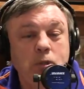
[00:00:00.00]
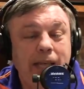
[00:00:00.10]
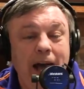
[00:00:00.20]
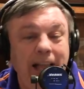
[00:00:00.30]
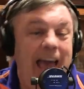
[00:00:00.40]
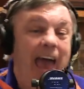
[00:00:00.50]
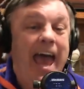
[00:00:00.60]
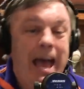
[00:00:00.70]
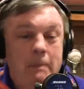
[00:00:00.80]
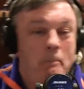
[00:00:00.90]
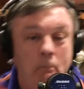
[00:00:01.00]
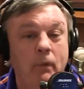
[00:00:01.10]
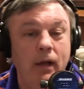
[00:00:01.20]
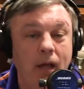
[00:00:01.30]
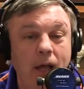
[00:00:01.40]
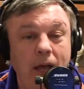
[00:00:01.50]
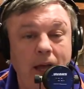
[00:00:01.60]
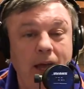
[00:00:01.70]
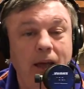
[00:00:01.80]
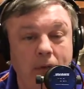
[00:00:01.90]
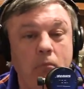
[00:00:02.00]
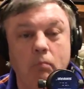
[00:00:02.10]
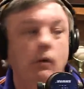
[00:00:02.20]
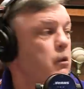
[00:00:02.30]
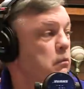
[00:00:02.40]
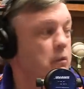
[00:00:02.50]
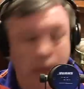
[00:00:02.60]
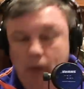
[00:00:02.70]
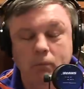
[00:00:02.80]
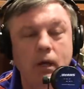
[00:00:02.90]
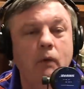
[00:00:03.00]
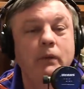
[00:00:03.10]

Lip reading: tell him. And we got